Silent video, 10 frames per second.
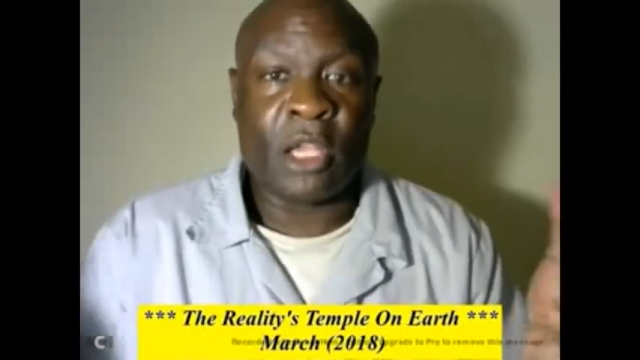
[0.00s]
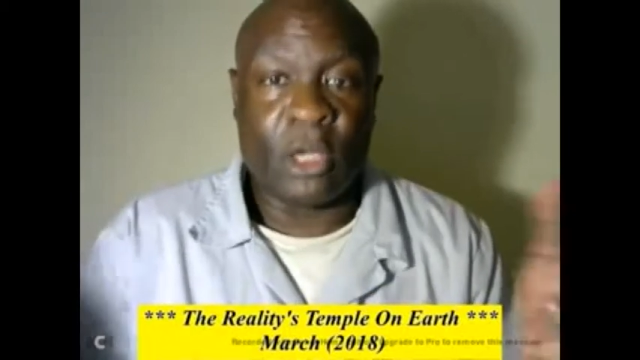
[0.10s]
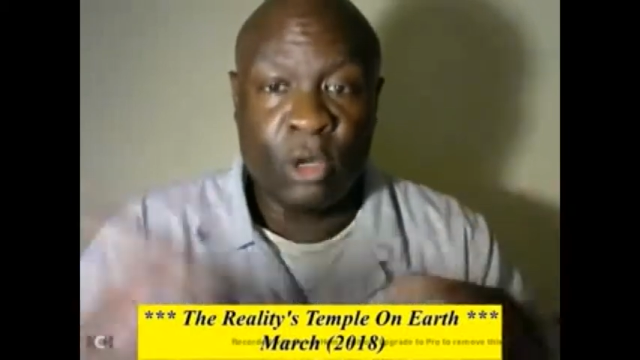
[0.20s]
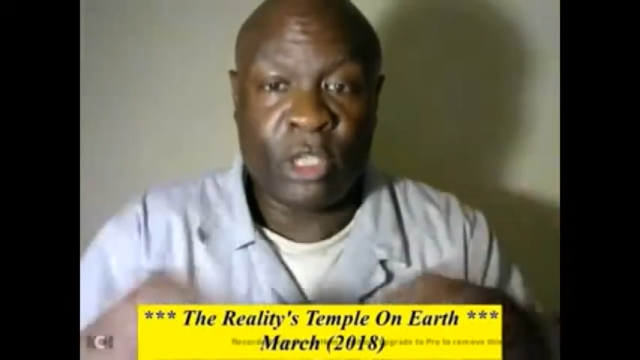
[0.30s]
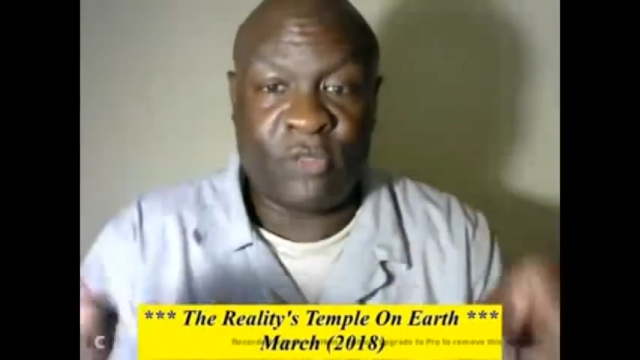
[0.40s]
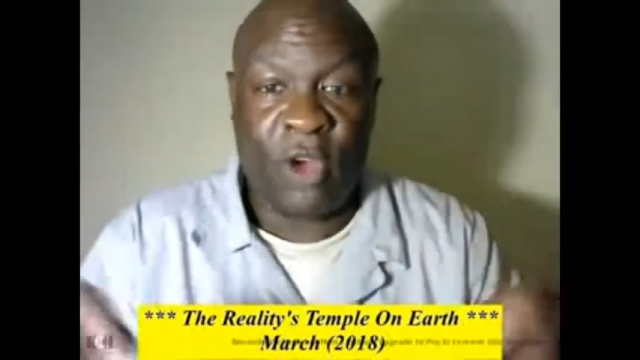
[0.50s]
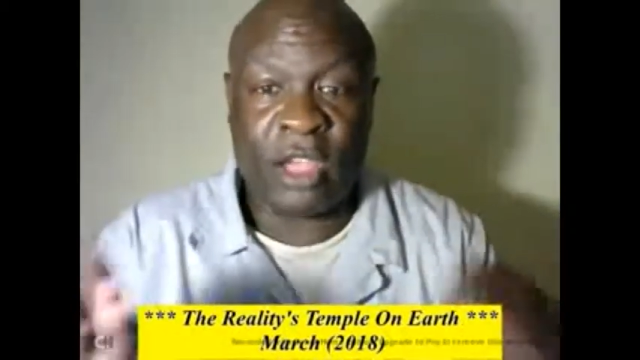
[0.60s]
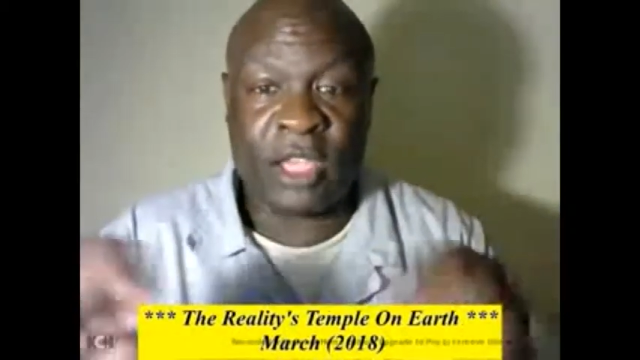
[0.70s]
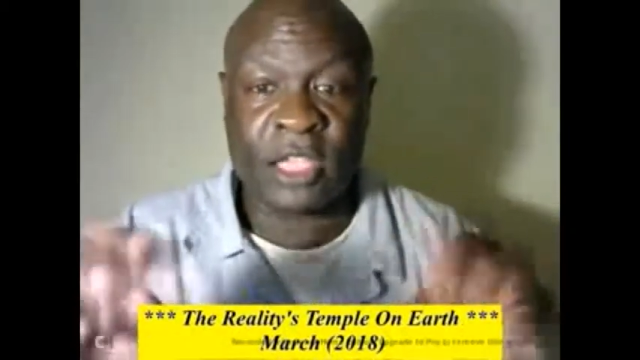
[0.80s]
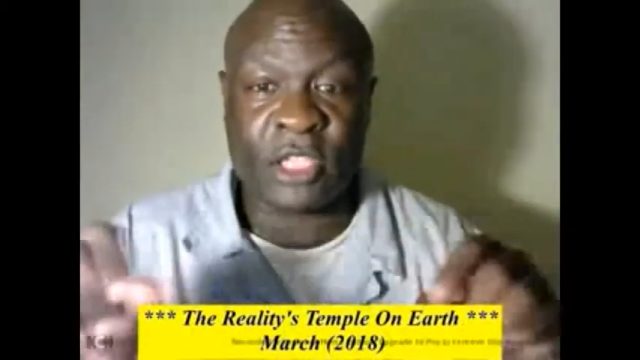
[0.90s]
Louis
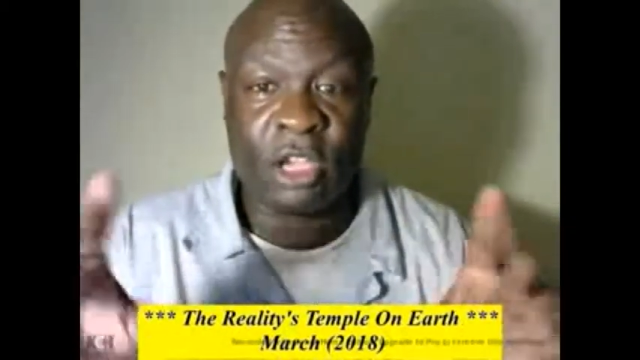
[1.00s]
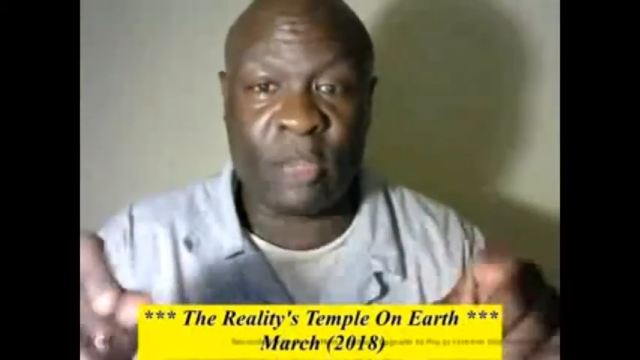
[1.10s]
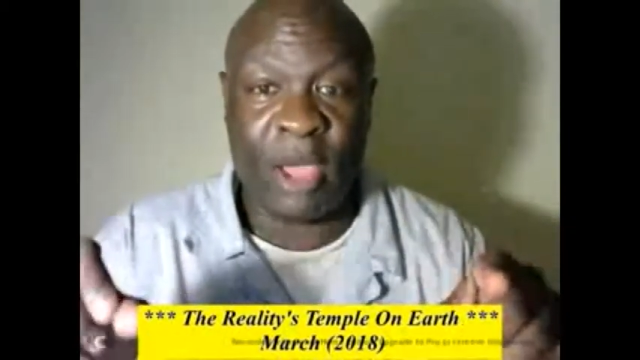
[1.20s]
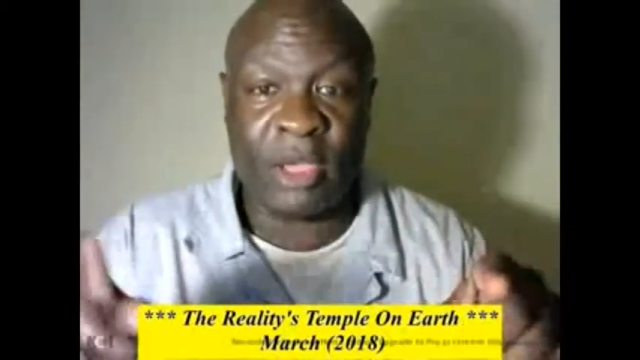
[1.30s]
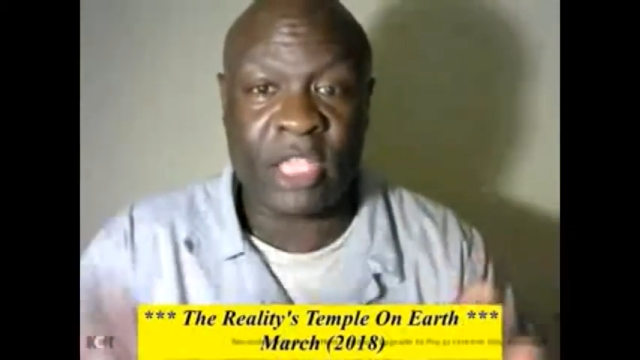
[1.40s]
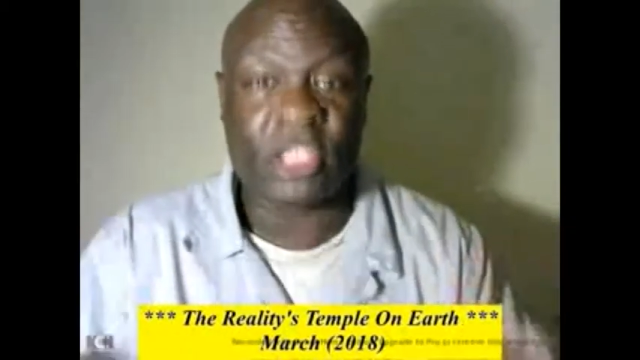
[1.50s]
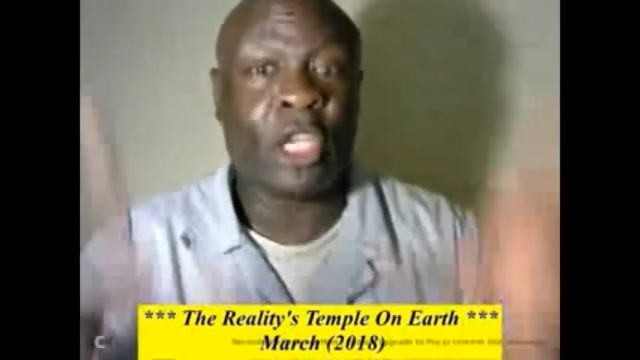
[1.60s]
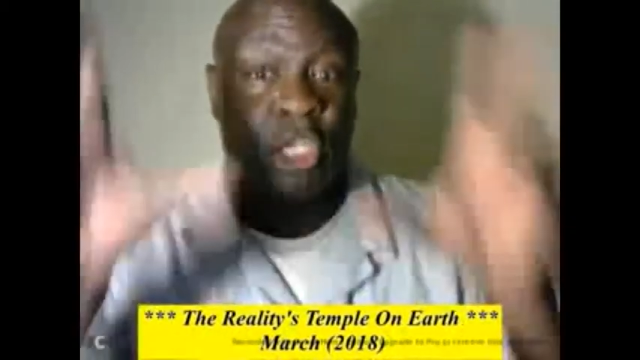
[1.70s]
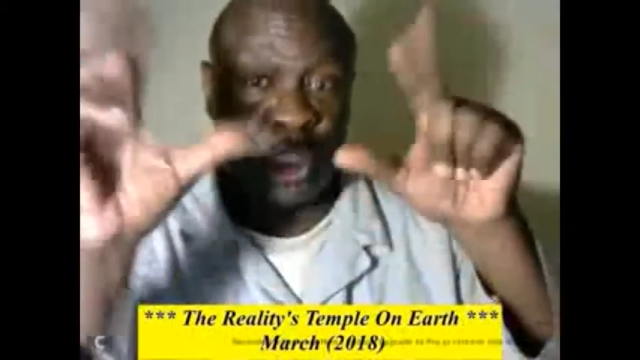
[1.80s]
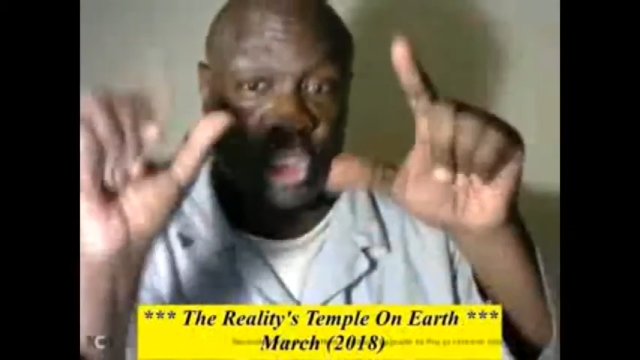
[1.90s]
Farrakhan talk about his
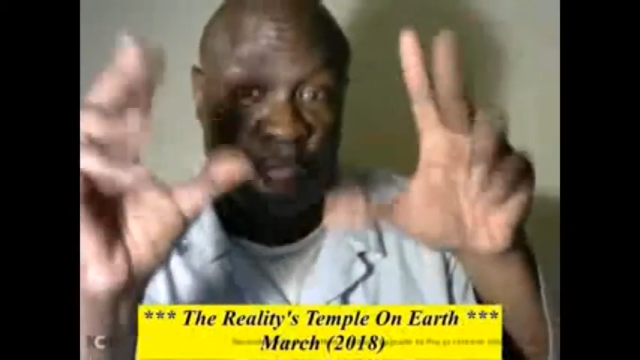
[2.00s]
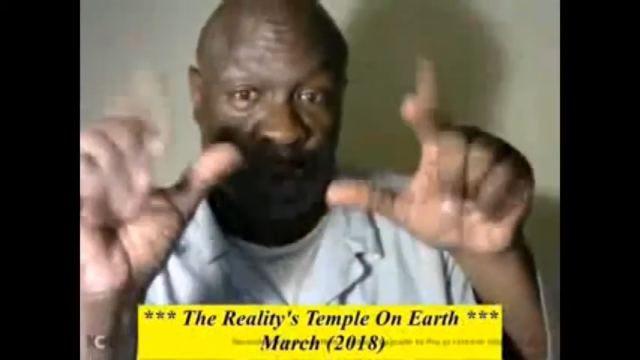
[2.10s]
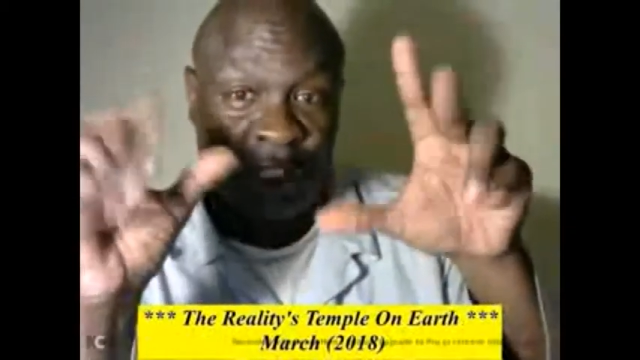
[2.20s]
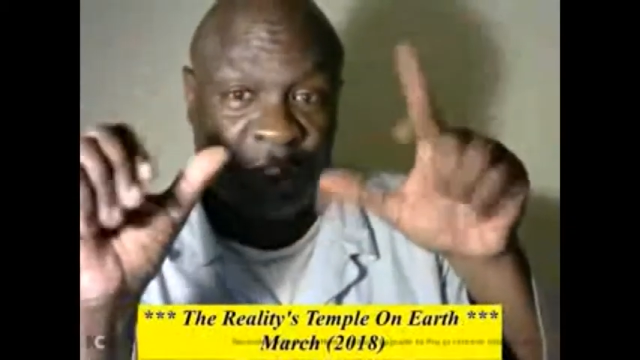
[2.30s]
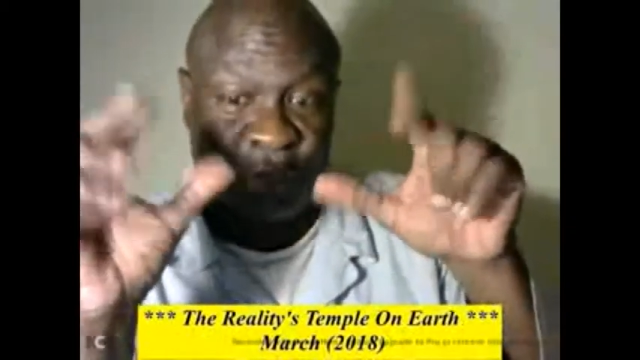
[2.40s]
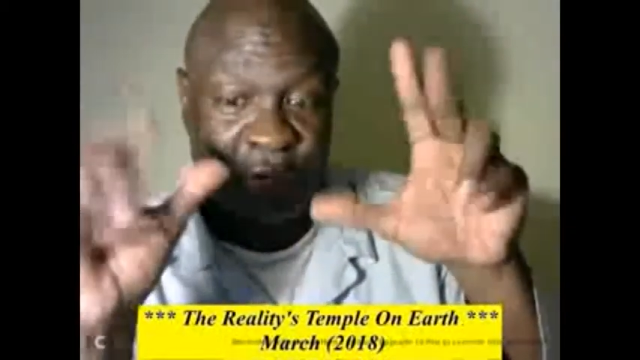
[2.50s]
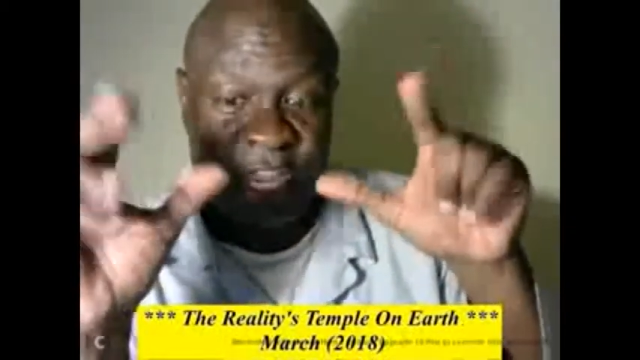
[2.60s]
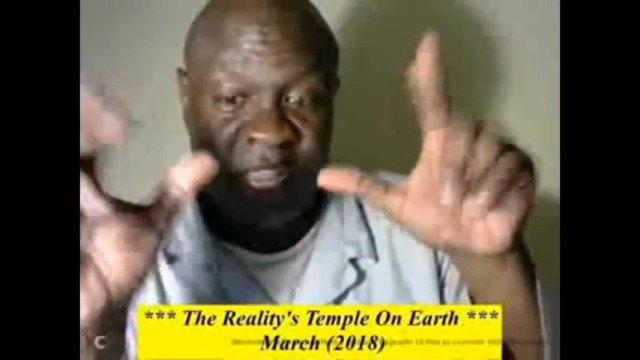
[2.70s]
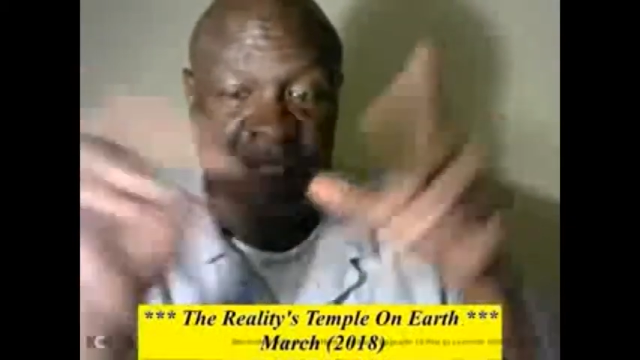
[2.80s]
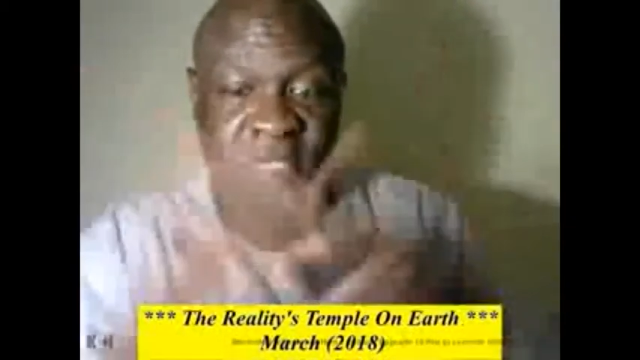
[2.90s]
Jewish
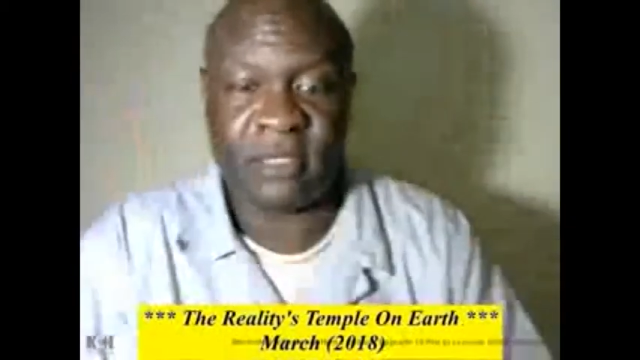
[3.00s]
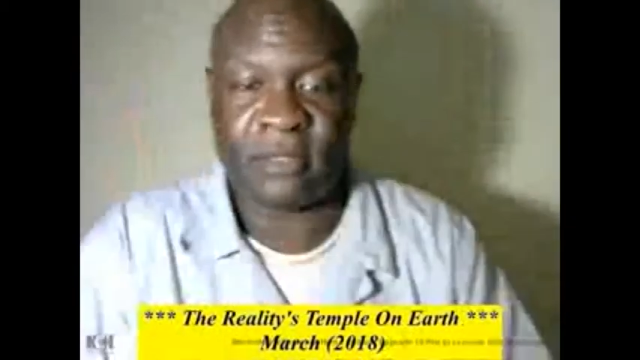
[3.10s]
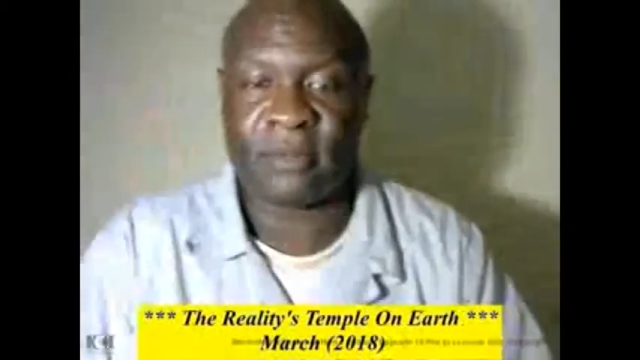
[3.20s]
friends.